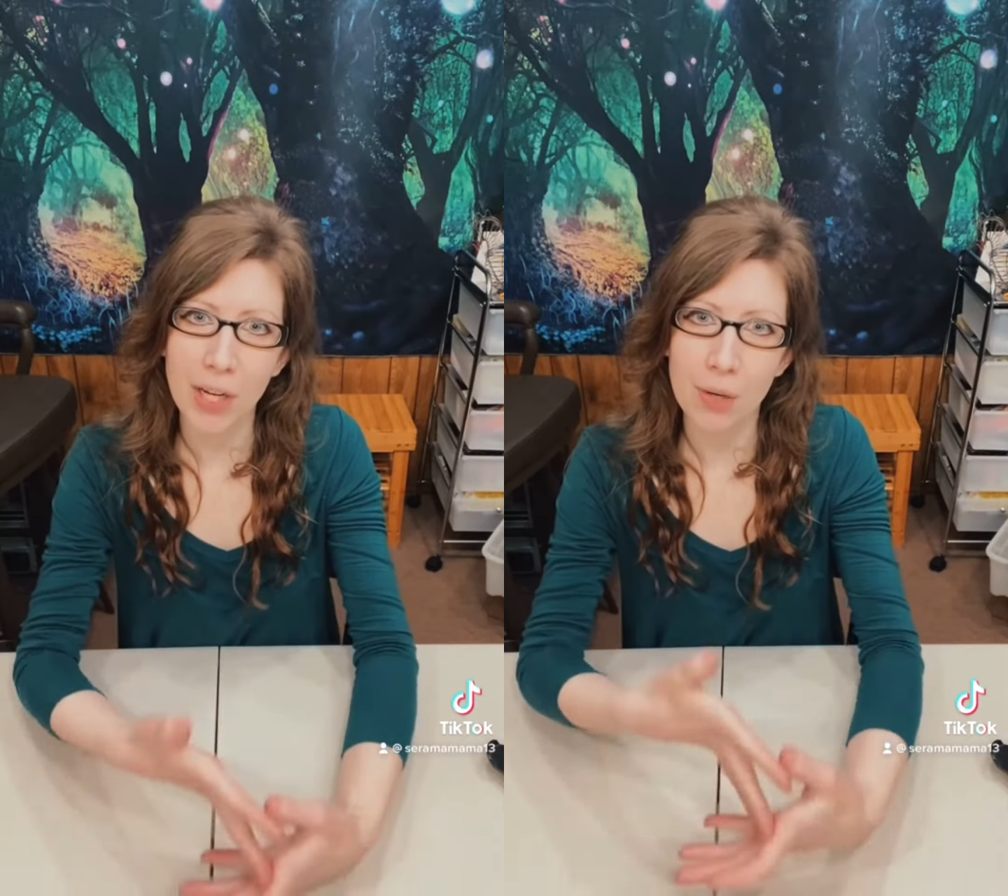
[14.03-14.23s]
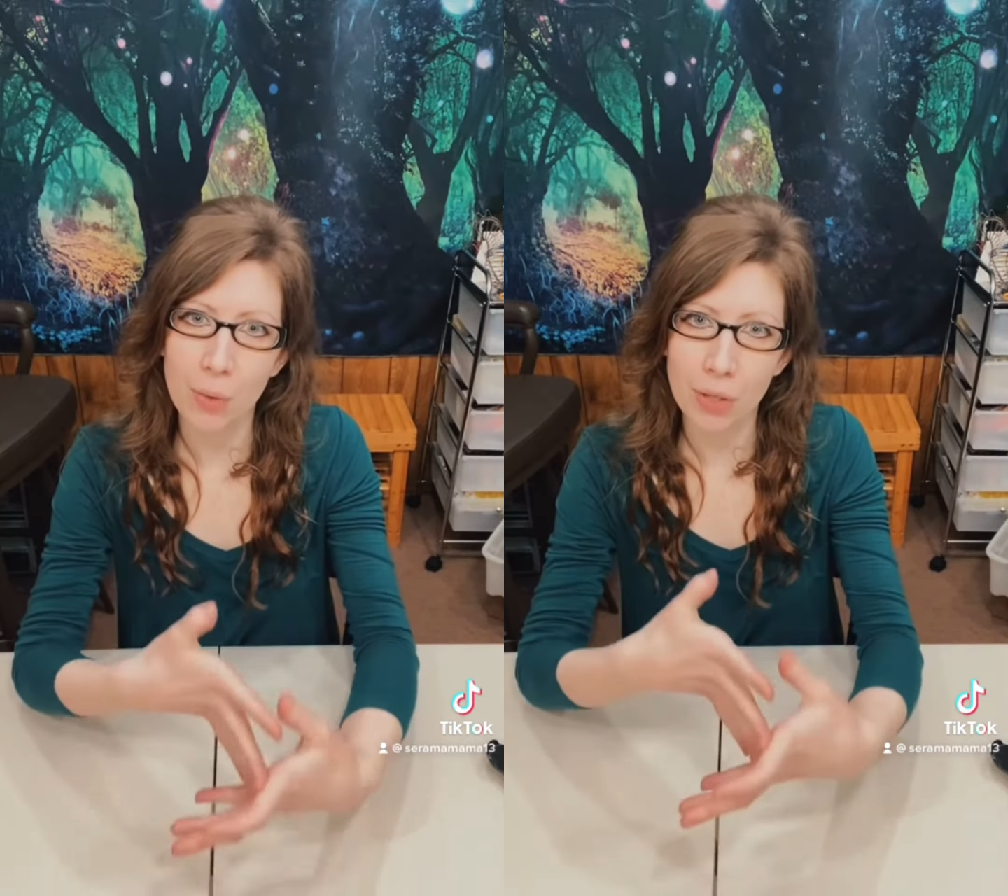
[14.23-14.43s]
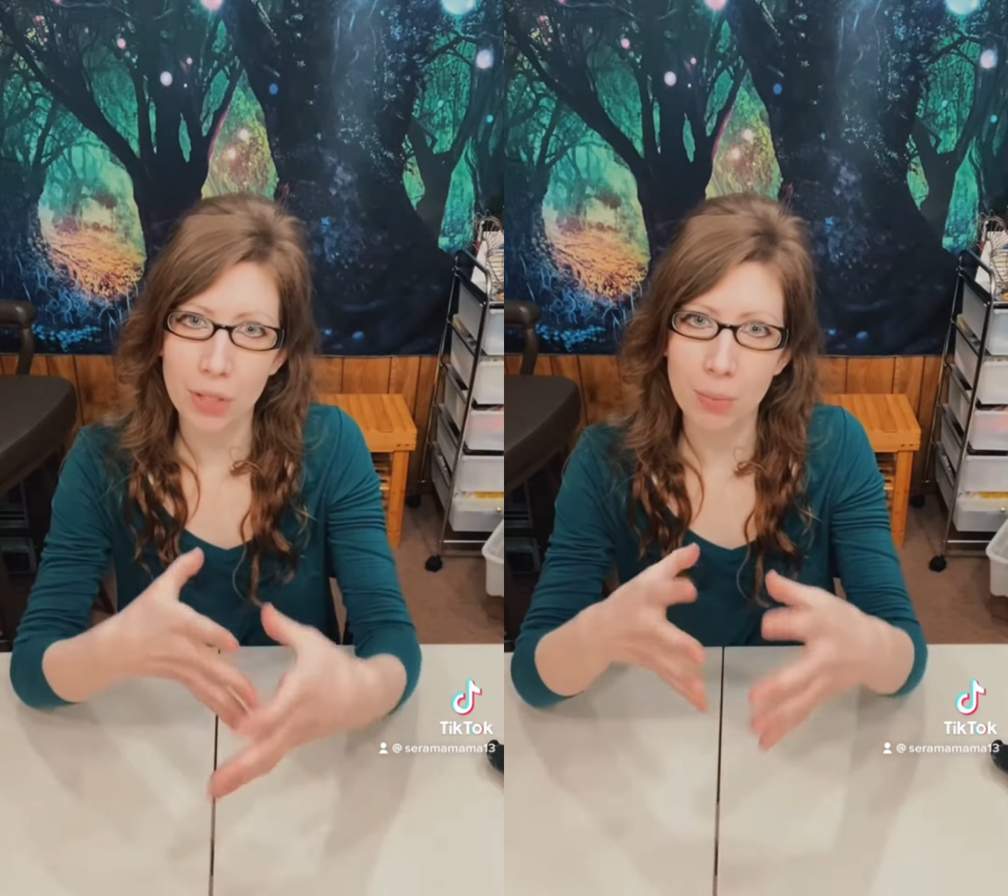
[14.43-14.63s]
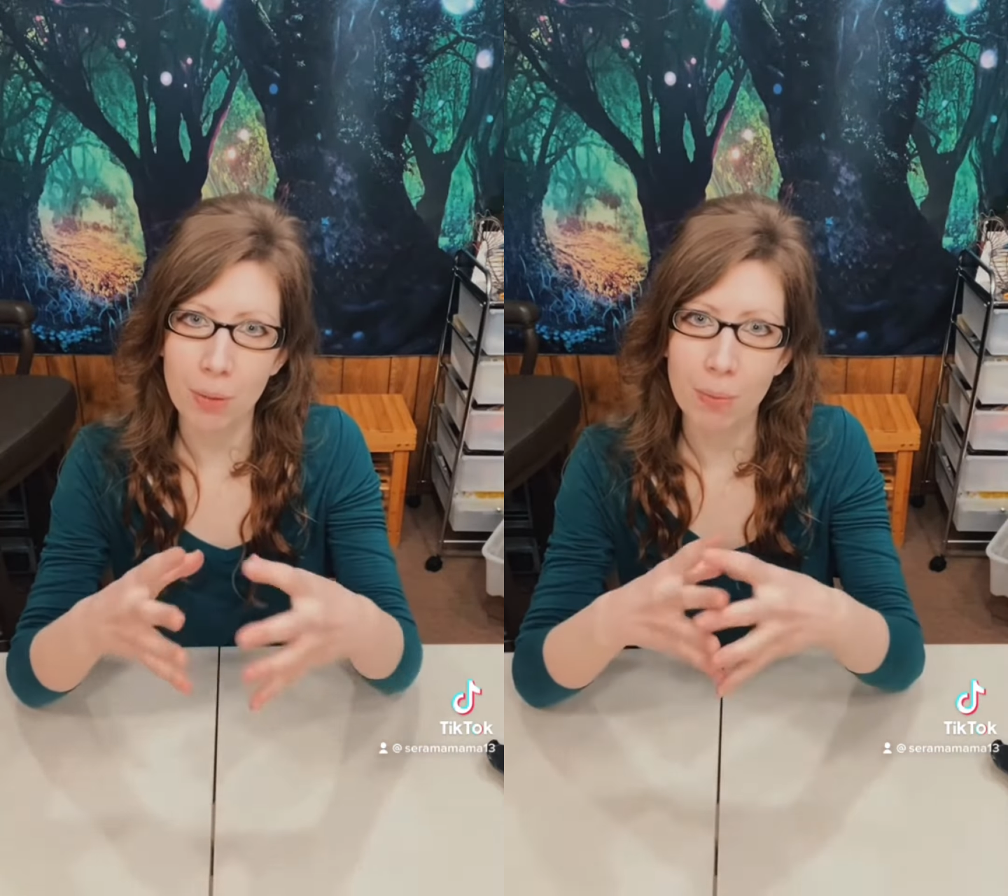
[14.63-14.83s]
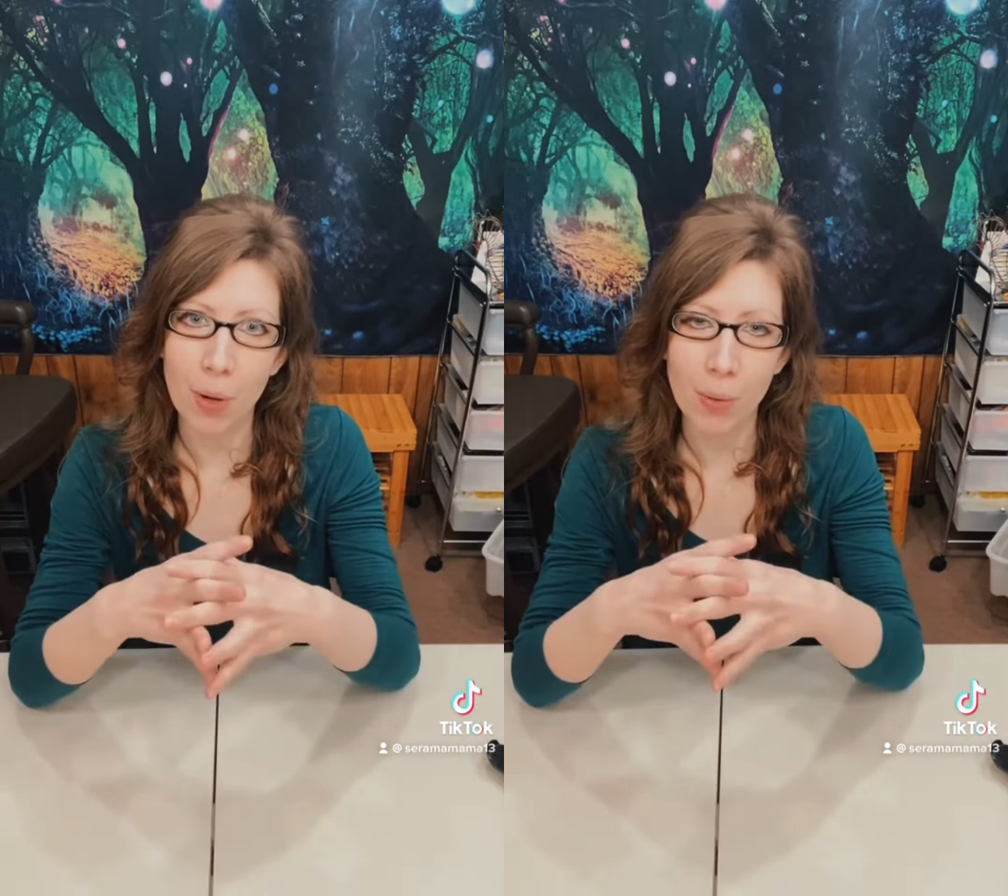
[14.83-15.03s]
in order to
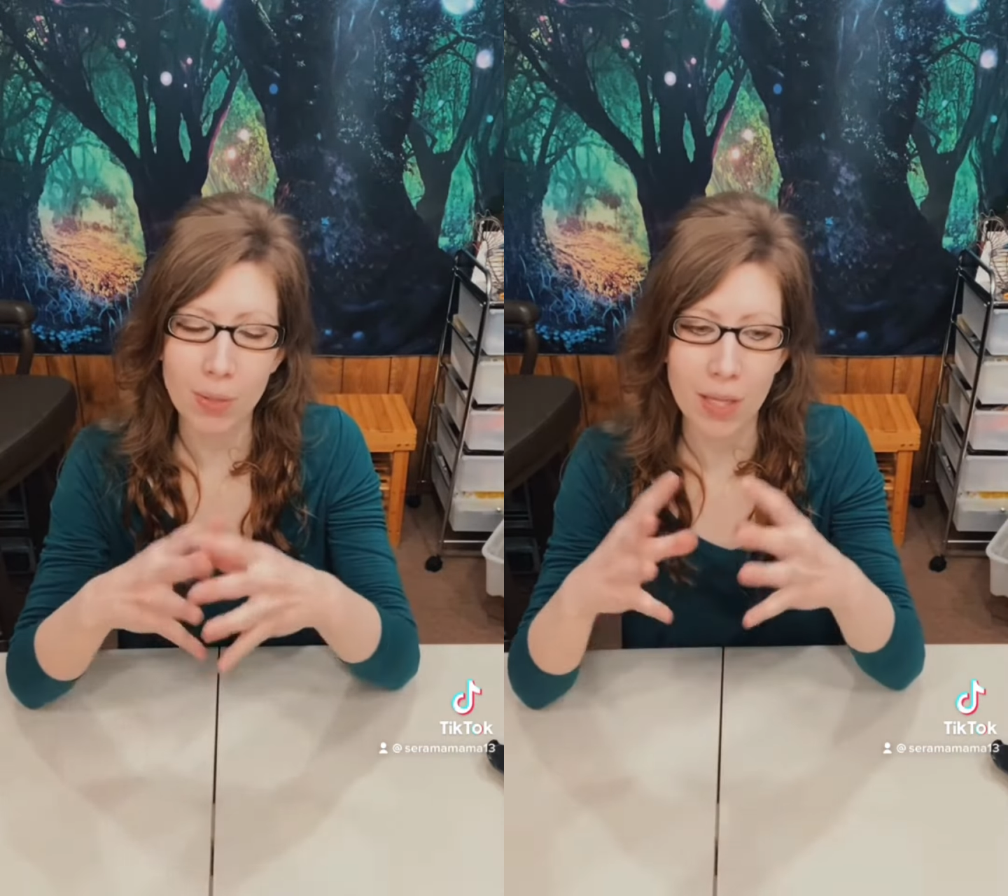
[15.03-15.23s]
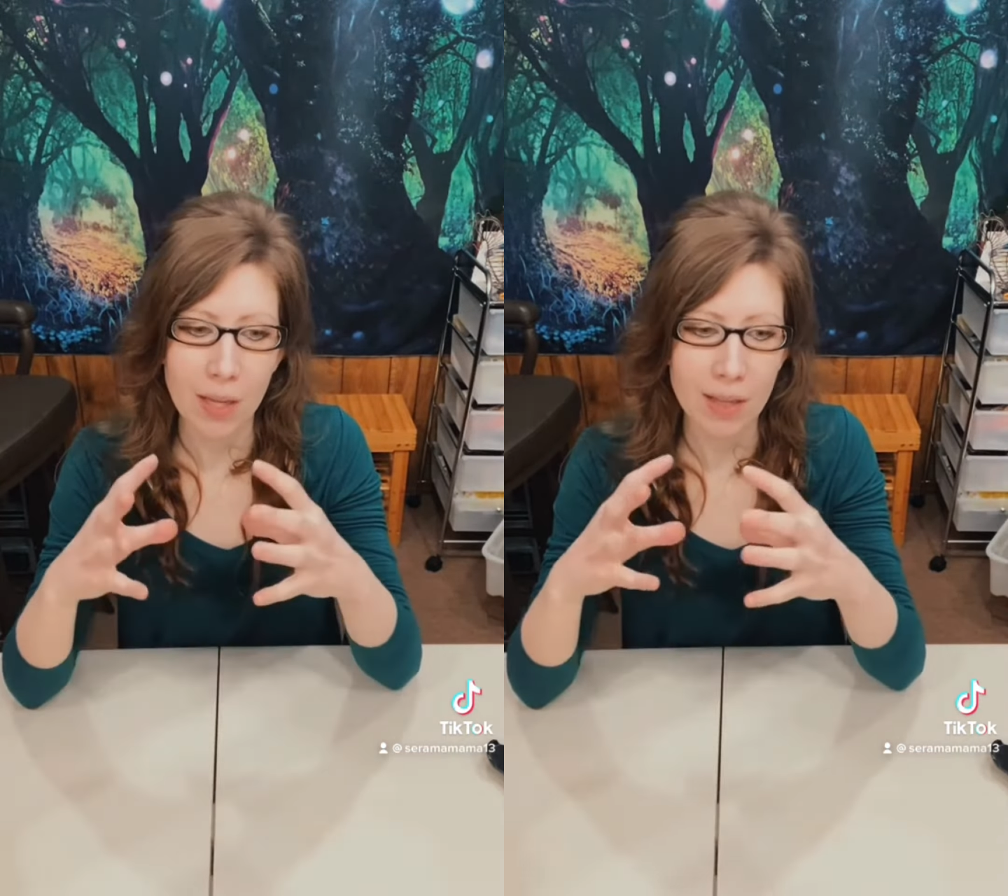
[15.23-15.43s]
promote